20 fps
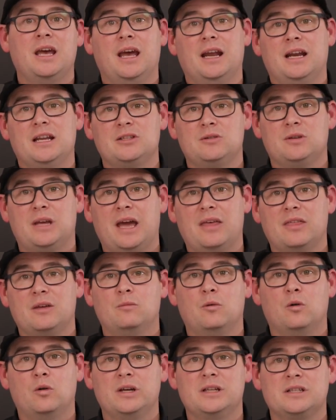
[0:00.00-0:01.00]
and as you gather
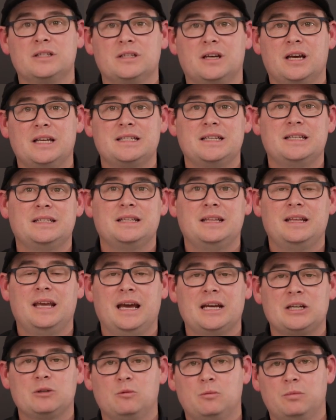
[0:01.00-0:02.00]
more insights into the
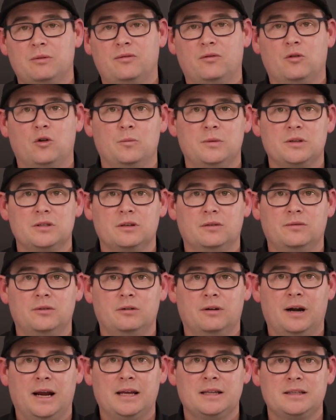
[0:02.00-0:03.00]
actual performance of
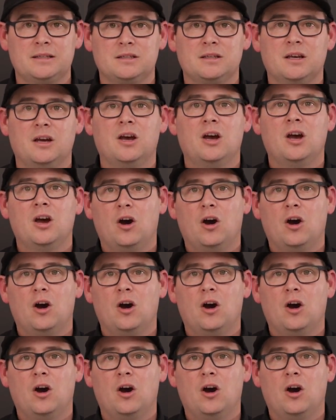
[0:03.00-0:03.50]
your ads.